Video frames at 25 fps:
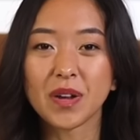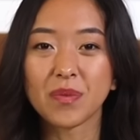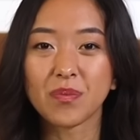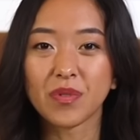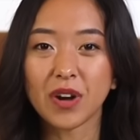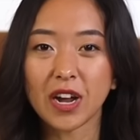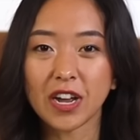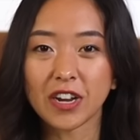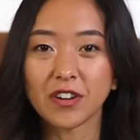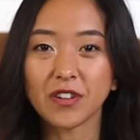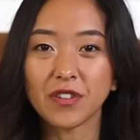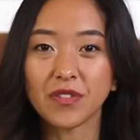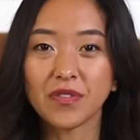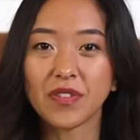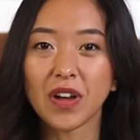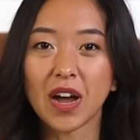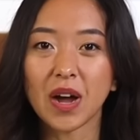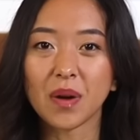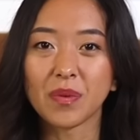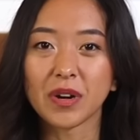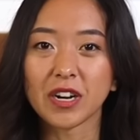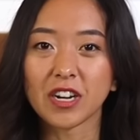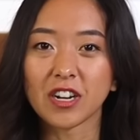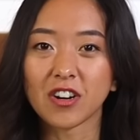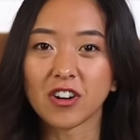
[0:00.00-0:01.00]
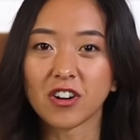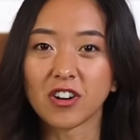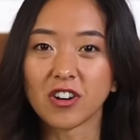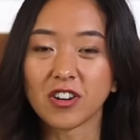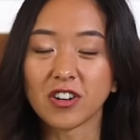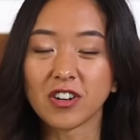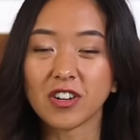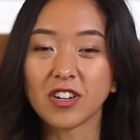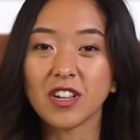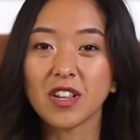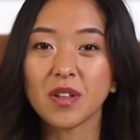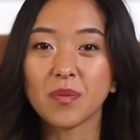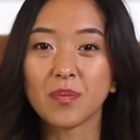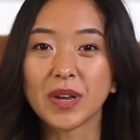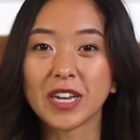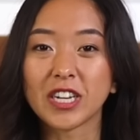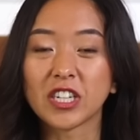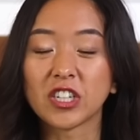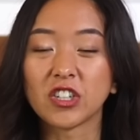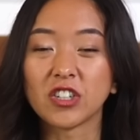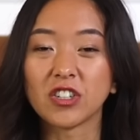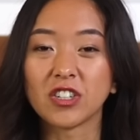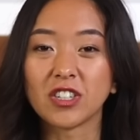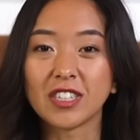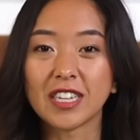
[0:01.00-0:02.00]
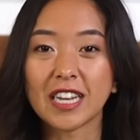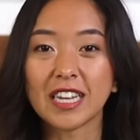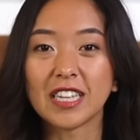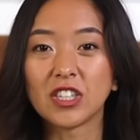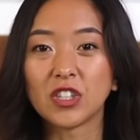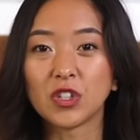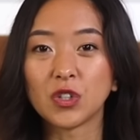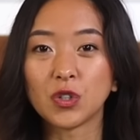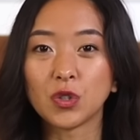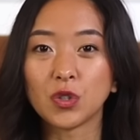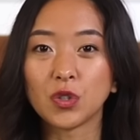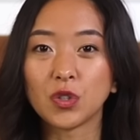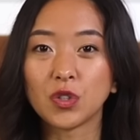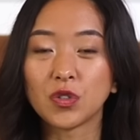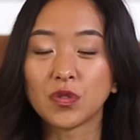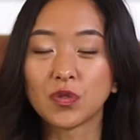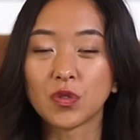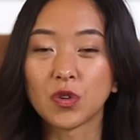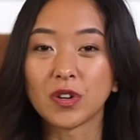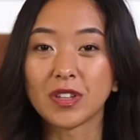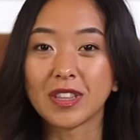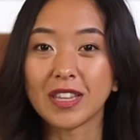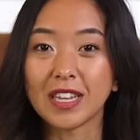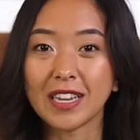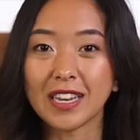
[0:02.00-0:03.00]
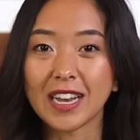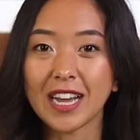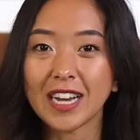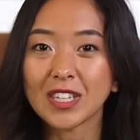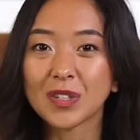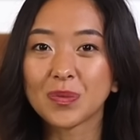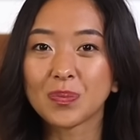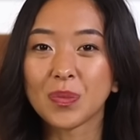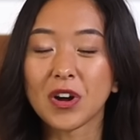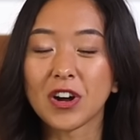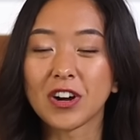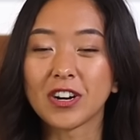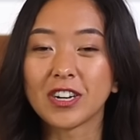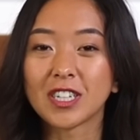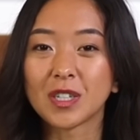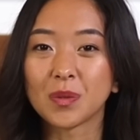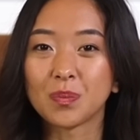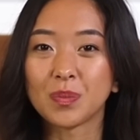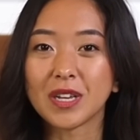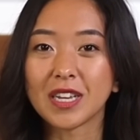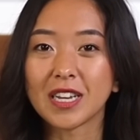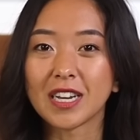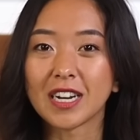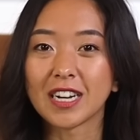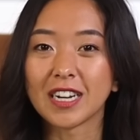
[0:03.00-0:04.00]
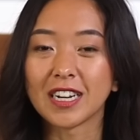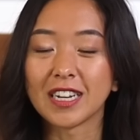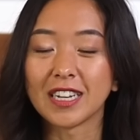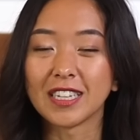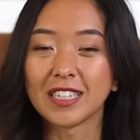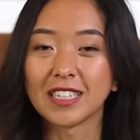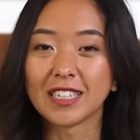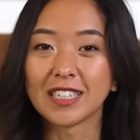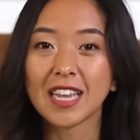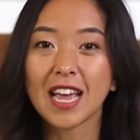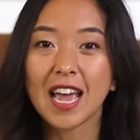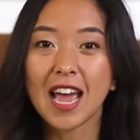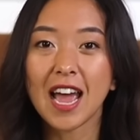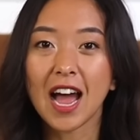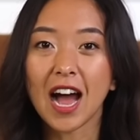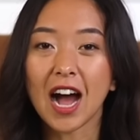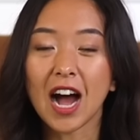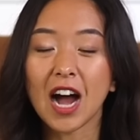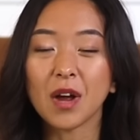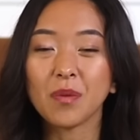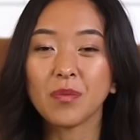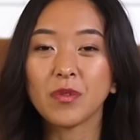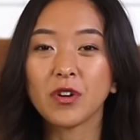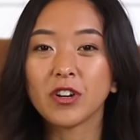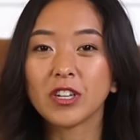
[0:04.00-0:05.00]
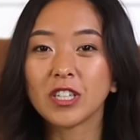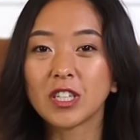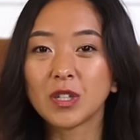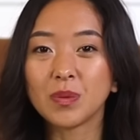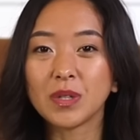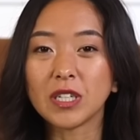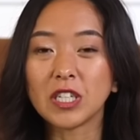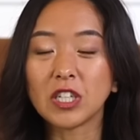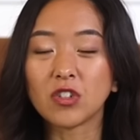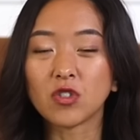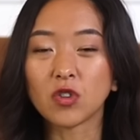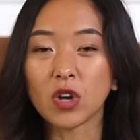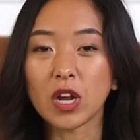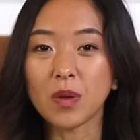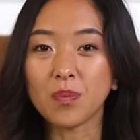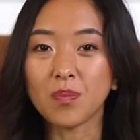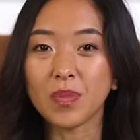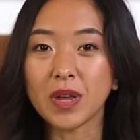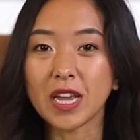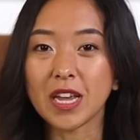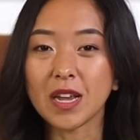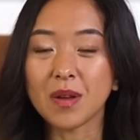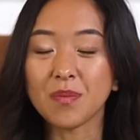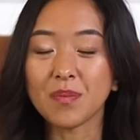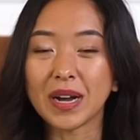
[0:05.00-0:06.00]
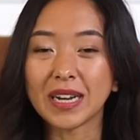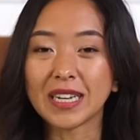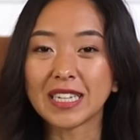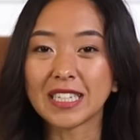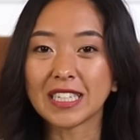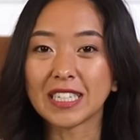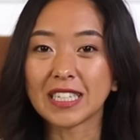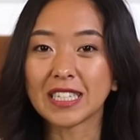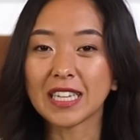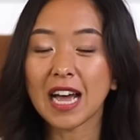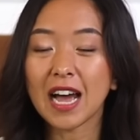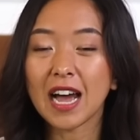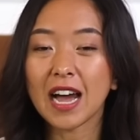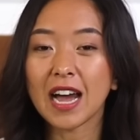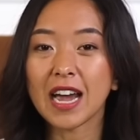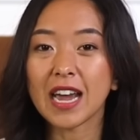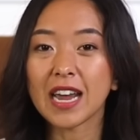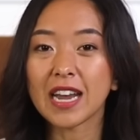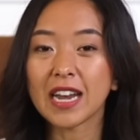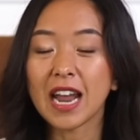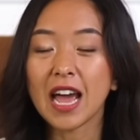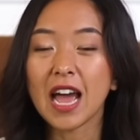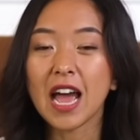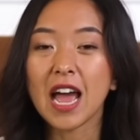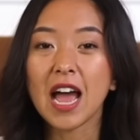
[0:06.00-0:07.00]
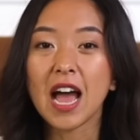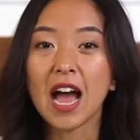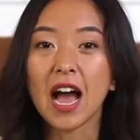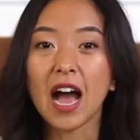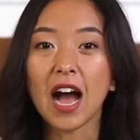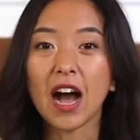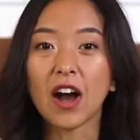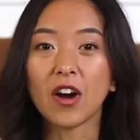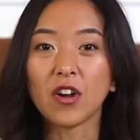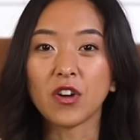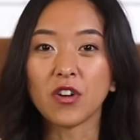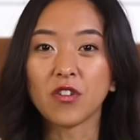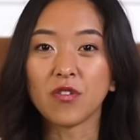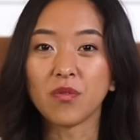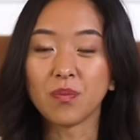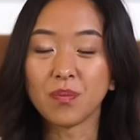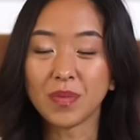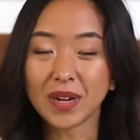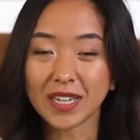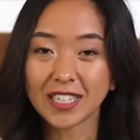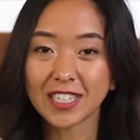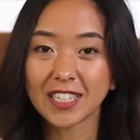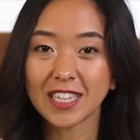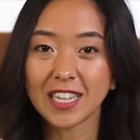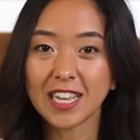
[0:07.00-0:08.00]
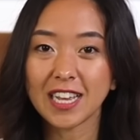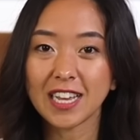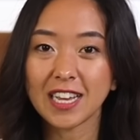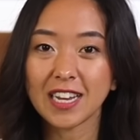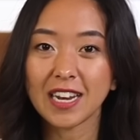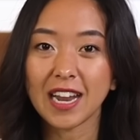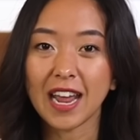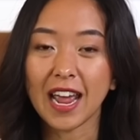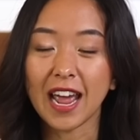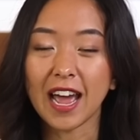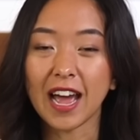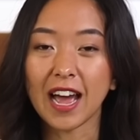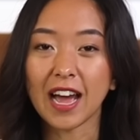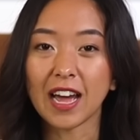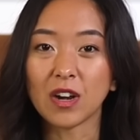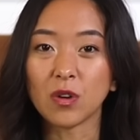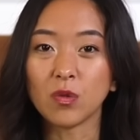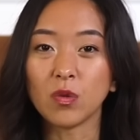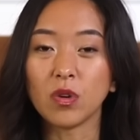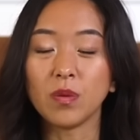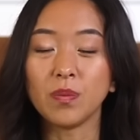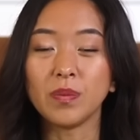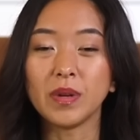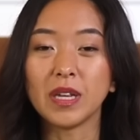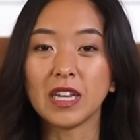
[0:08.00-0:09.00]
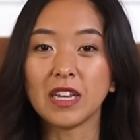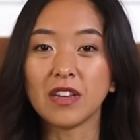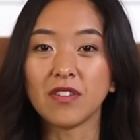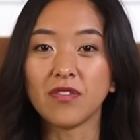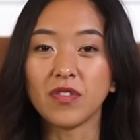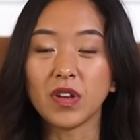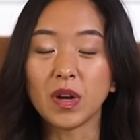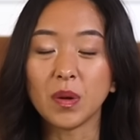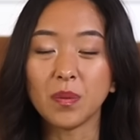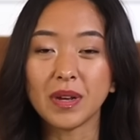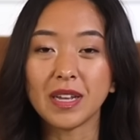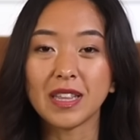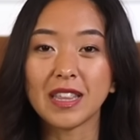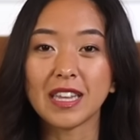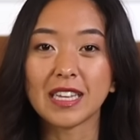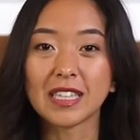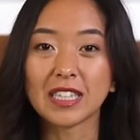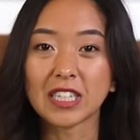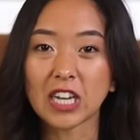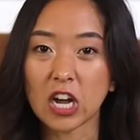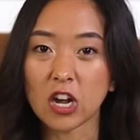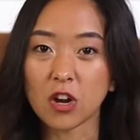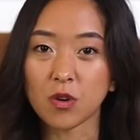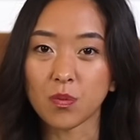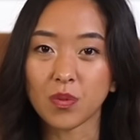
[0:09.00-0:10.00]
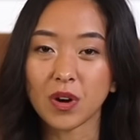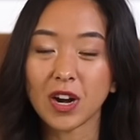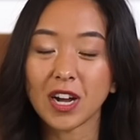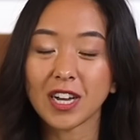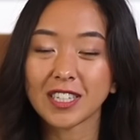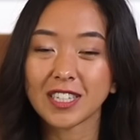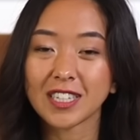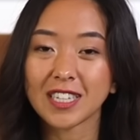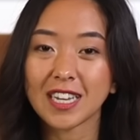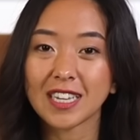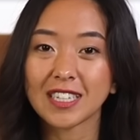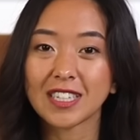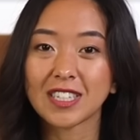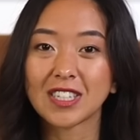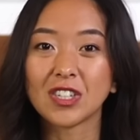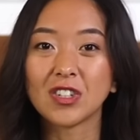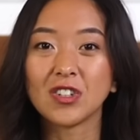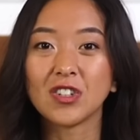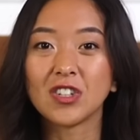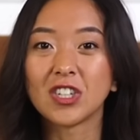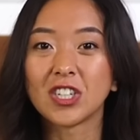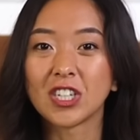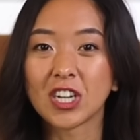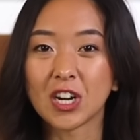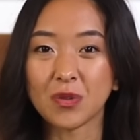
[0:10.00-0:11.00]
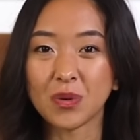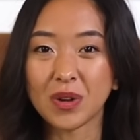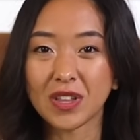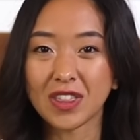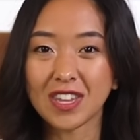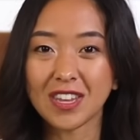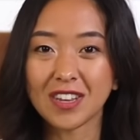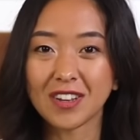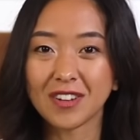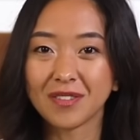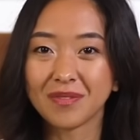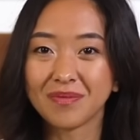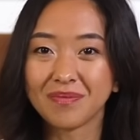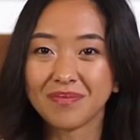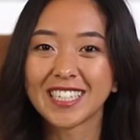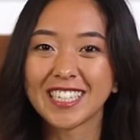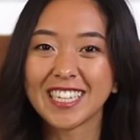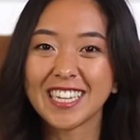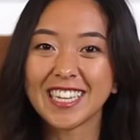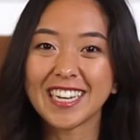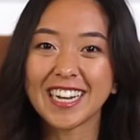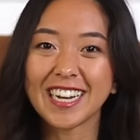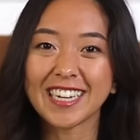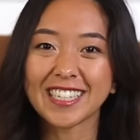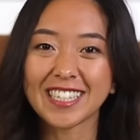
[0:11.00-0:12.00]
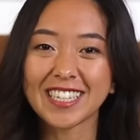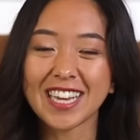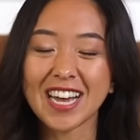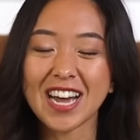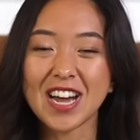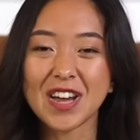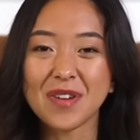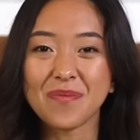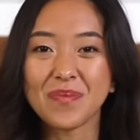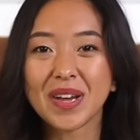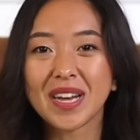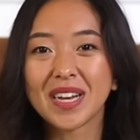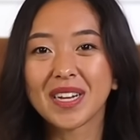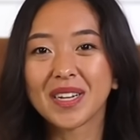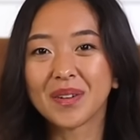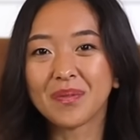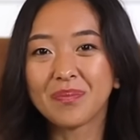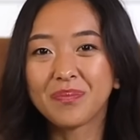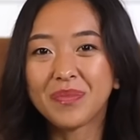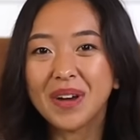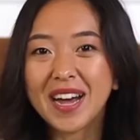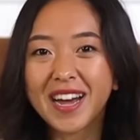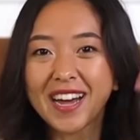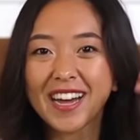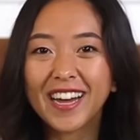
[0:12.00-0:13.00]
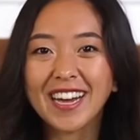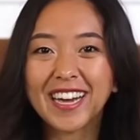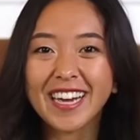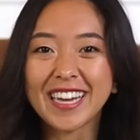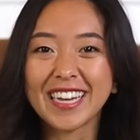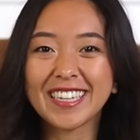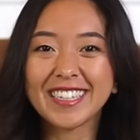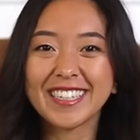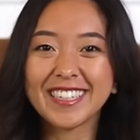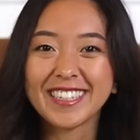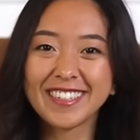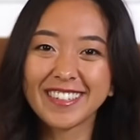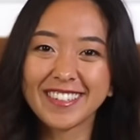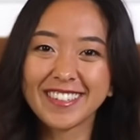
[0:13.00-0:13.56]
bridal fabric haul. Make sure you stay tuned for the next part because I'm going to be draping my design out of muslin and we'll be filming the entire process to share with you. See you next time. Bye!